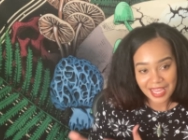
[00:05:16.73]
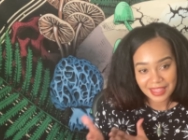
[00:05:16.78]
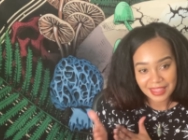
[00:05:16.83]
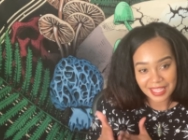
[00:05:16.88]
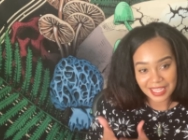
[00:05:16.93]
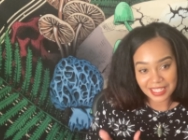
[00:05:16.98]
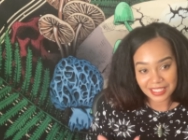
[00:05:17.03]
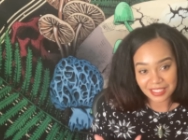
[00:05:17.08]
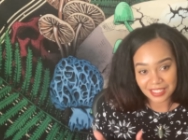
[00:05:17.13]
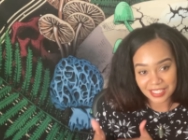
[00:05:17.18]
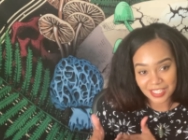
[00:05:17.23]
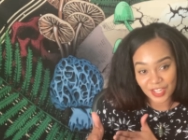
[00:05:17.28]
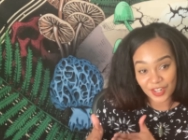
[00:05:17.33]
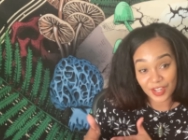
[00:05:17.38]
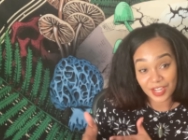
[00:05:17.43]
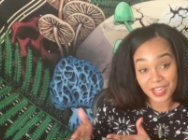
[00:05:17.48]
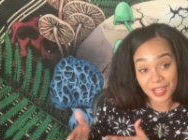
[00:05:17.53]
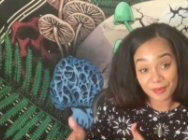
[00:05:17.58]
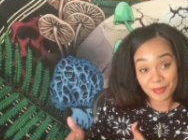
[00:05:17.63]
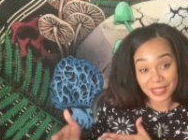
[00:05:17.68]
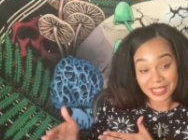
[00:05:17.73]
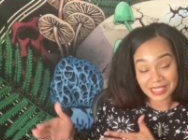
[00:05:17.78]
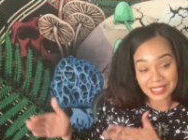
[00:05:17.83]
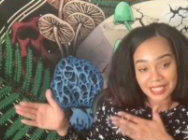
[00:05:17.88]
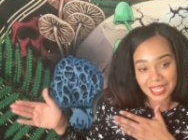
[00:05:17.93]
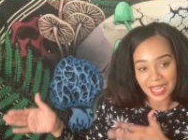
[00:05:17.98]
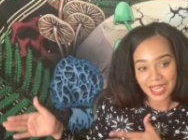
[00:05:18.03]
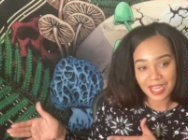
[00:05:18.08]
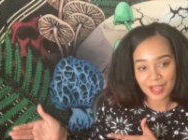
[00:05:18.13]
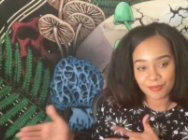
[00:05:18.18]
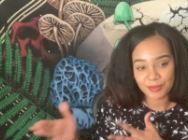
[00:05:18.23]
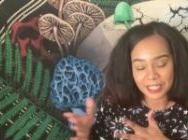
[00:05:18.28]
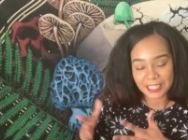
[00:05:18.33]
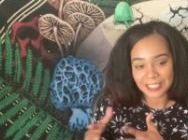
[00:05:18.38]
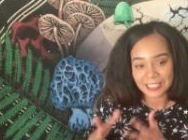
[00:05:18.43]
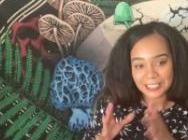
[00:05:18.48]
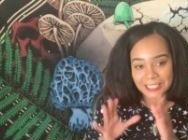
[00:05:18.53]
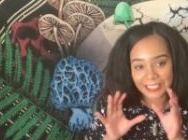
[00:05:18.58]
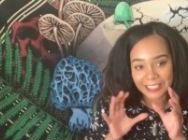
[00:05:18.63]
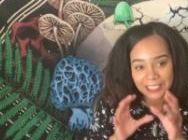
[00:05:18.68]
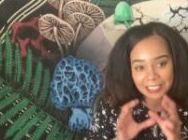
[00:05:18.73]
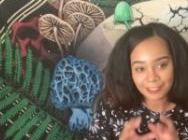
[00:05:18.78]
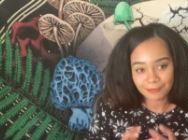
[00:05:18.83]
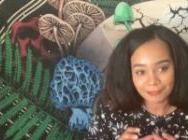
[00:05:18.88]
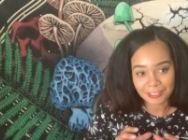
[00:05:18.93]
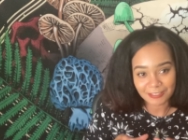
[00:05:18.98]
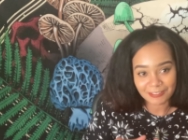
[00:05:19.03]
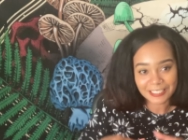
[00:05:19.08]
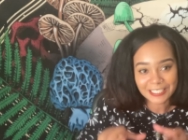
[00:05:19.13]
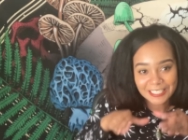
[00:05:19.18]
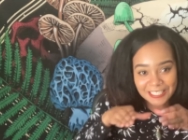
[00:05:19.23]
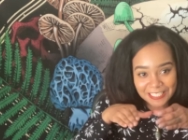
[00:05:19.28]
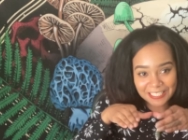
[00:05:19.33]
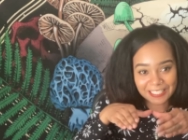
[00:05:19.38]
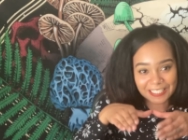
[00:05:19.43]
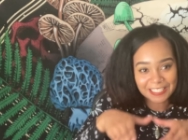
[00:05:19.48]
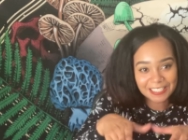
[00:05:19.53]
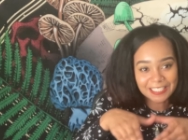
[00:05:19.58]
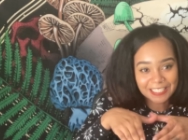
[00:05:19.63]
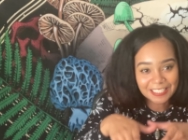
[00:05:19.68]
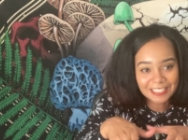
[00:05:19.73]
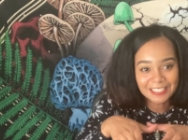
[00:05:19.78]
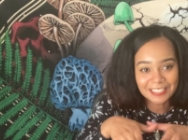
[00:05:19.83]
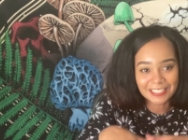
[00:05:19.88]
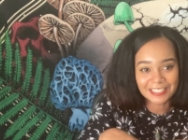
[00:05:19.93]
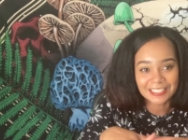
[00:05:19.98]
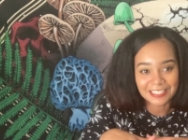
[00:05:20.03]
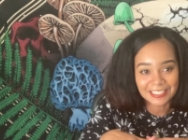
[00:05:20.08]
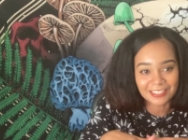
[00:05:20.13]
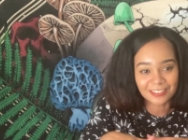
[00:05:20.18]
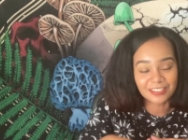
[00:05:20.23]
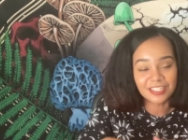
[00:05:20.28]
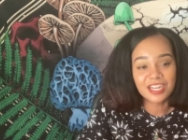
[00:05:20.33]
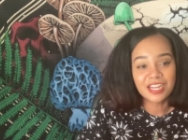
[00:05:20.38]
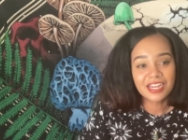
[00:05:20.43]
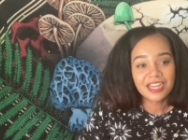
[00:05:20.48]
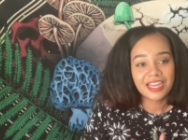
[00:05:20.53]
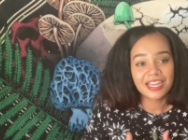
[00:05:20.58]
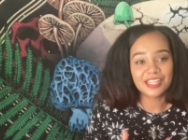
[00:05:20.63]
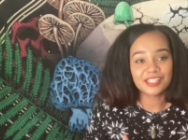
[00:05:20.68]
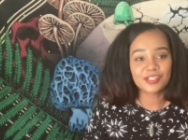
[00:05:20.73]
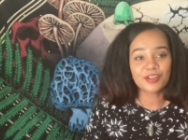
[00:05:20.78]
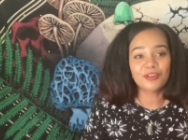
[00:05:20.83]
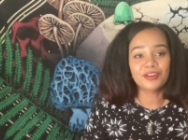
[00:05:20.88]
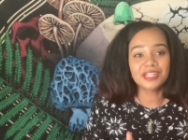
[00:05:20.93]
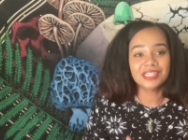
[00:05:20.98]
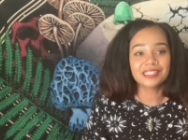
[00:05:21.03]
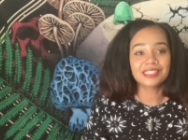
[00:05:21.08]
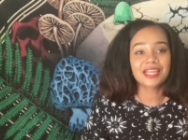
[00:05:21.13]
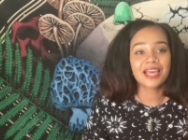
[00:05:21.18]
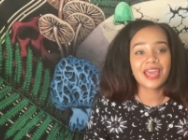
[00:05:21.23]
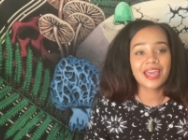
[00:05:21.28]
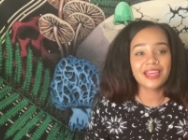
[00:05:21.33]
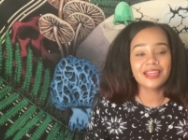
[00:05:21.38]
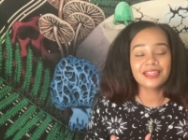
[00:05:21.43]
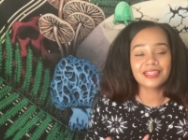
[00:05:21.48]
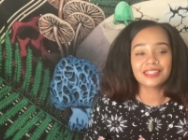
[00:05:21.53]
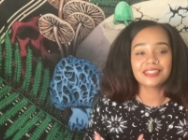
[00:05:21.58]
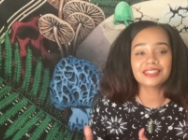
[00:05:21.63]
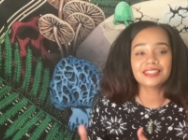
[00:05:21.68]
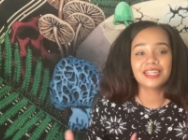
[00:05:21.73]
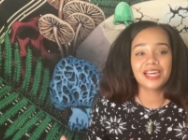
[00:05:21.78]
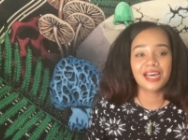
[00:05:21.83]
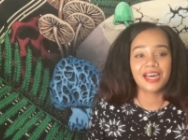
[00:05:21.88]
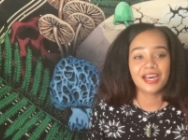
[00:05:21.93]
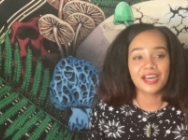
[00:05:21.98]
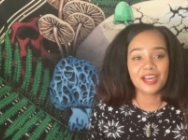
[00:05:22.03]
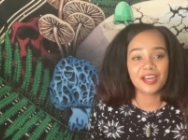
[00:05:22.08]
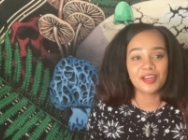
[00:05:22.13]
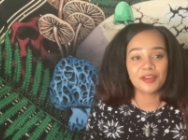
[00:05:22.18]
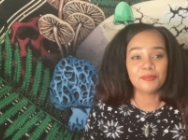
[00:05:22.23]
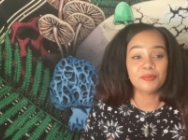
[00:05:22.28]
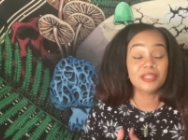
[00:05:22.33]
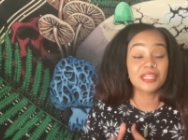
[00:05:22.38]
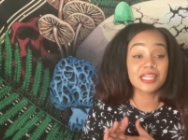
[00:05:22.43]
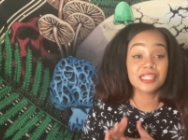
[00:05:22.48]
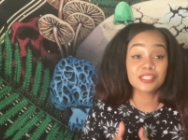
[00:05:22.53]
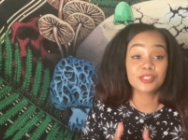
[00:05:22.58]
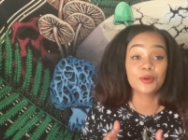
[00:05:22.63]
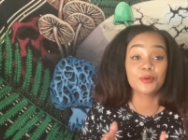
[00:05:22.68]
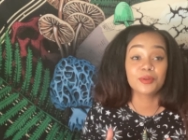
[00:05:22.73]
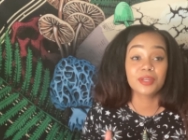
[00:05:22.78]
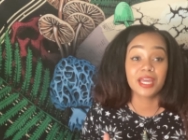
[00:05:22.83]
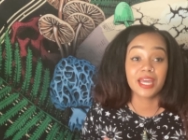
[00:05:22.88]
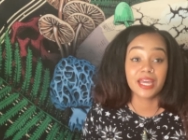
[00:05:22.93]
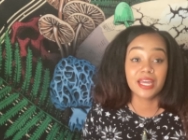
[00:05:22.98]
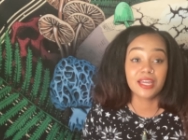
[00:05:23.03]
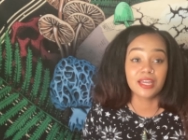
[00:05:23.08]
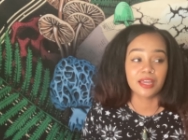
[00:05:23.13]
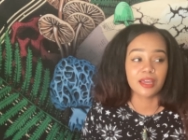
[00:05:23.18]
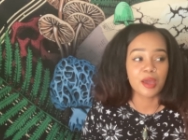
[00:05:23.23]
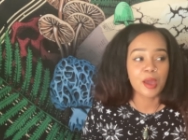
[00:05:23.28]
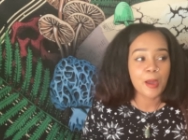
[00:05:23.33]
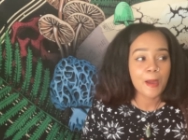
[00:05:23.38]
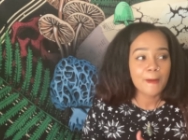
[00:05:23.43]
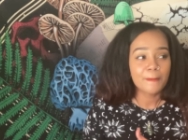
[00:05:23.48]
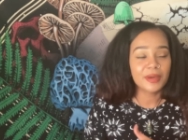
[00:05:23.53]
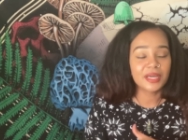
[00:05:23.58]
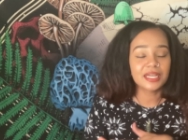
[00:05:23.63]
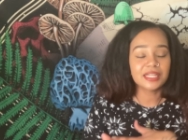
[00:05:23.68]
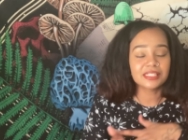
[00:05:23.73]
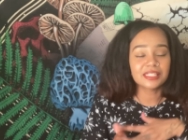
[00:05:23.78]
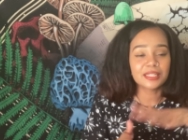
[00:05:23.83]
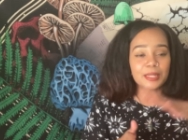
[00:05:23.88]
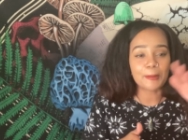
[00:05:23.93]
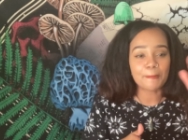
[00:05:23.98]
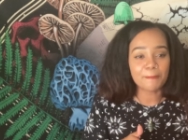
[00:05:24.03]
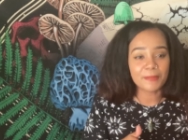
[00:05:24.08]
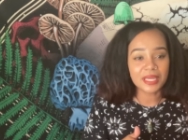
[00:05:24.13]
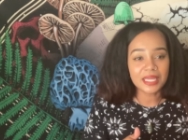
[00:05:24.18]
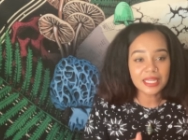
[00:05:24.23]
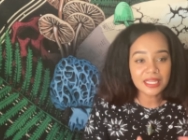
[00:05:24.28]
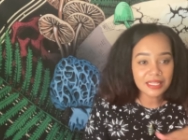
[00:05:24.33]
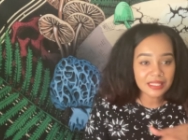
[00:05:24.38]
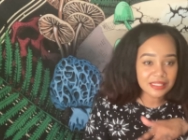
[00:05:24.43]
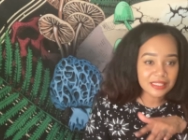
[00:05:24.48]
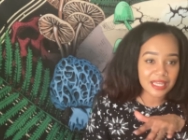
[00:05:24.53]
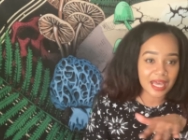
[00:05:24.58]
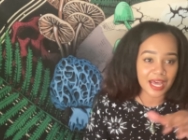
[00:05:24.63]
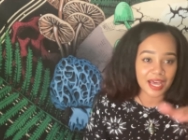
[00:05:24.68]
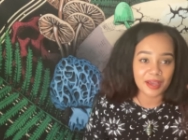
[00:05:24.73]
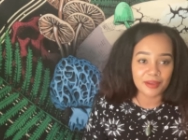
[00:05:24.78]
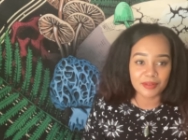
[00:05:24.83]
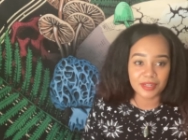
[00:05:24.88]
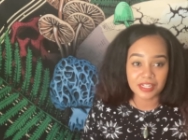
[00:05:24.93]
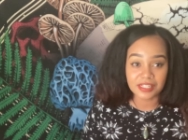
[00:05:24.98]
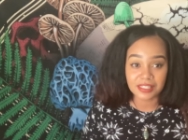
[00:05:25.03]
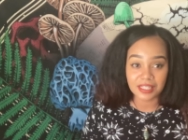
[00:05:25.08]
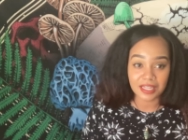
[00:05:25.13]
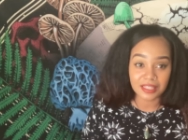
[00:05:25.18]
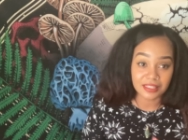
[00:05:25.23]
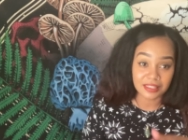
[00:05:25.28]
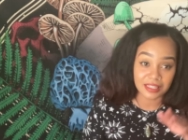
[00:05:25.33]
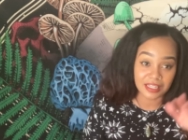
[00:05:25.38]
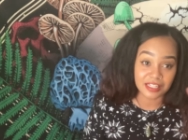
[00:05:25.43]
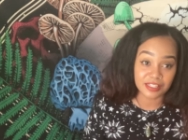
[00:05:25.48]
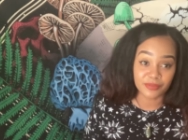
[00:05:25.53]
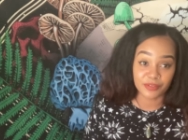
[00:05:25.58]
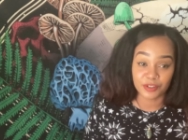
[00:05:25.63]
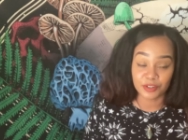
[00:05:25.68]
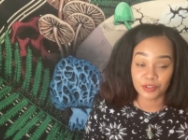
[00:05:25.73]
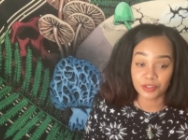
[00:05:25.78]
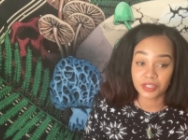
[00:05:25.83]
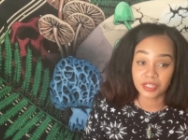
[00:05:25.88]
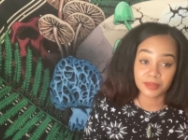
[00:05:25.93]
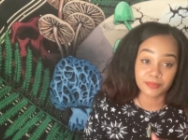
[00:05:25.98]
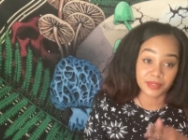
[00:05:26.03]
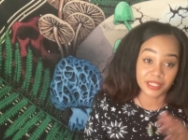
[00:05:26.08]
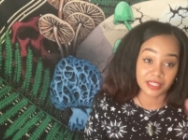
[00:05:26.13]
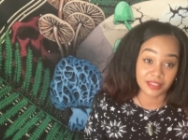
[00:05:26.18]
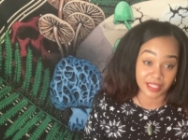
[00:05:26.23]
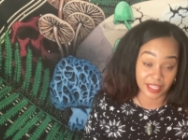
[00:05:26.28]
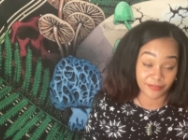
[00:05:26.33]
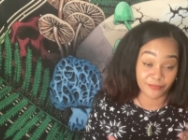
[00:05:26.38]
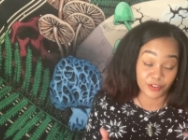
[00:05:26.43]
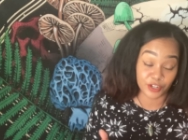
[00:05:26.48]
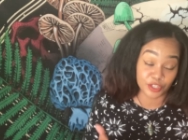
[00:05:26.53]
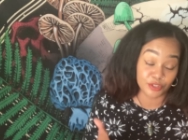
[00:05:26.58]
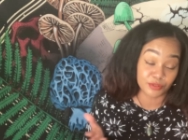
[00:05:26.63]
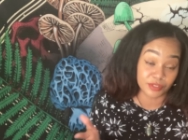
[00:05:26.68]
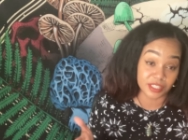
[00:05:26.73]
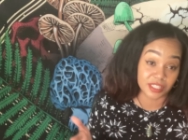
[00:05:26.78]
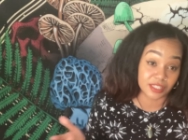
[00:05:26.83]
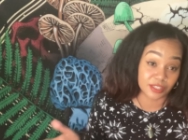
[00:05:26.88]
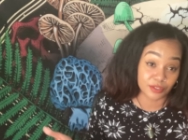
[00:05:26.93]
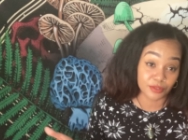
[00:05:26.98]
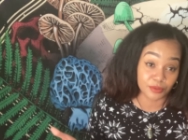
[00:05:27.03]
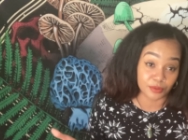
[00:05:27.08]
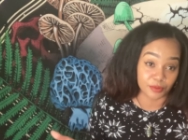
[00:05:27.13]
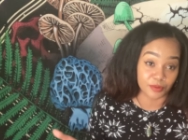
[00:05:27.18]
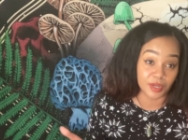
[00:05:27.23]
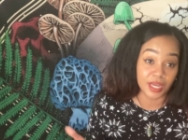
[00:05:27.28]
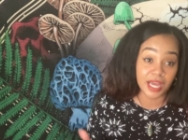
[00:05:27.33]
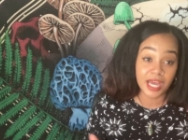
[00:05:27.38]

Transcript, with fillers: things just gonna come in time. Like I keep trying to tell y'all, it's gonna take its time, and that's okay. Because in the meantime, there's other things for you to could be that for you to do,